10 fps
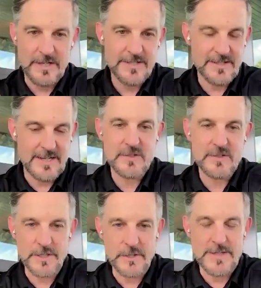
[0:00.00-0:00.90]
It's
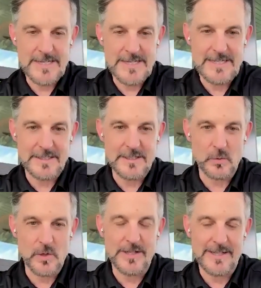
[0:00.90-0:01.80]
what you need to
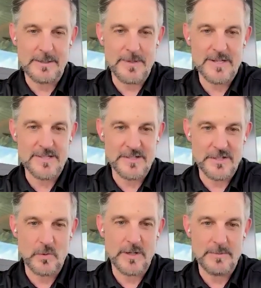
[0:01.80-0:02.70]
run any business.
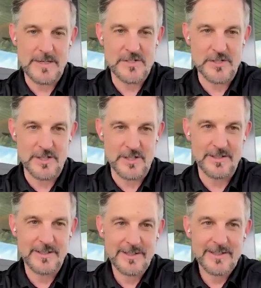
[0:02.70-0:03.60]
You want to make
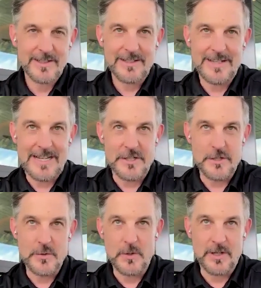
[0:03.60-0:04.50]
sure that
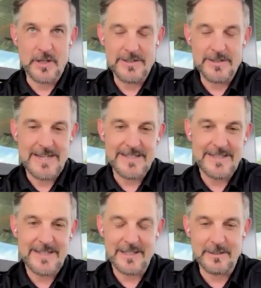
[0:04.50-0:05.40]
you are
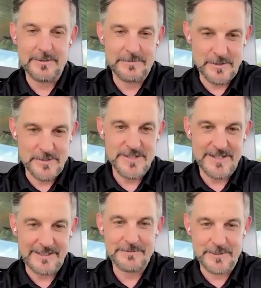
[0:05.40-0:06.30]
taking care of the first
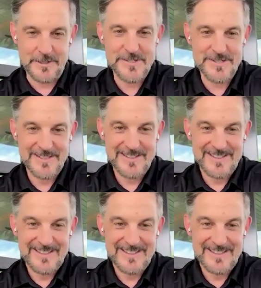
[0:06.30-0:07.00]
thing first.